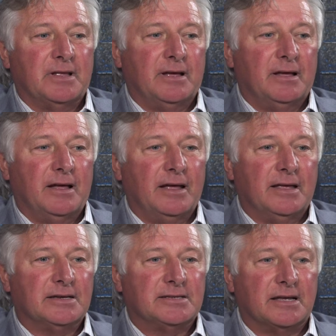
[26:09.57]
uh, I
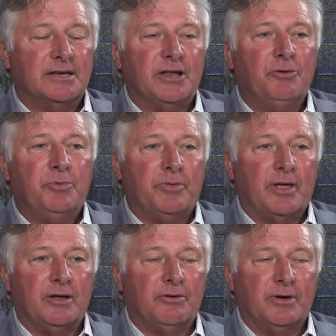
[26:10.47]
guess the conundrum
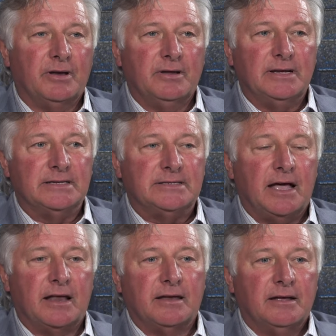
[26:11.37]
that you're in is
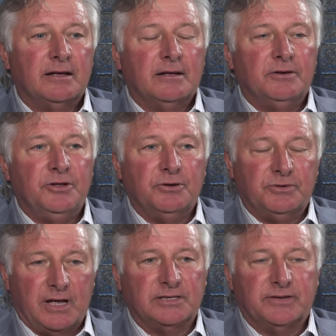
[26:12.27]
that do you
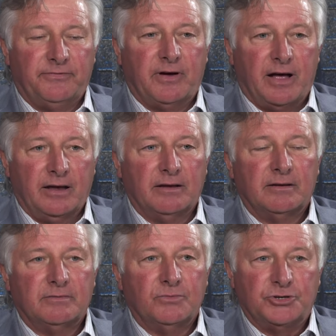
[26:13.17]
densify,
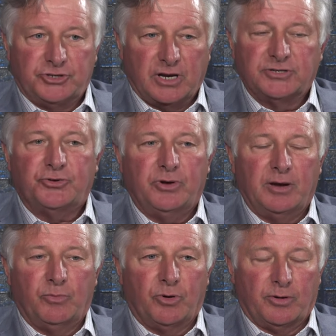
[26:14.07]
which does
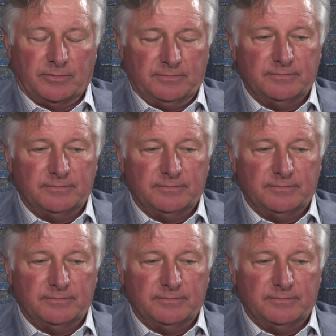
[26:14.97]
create more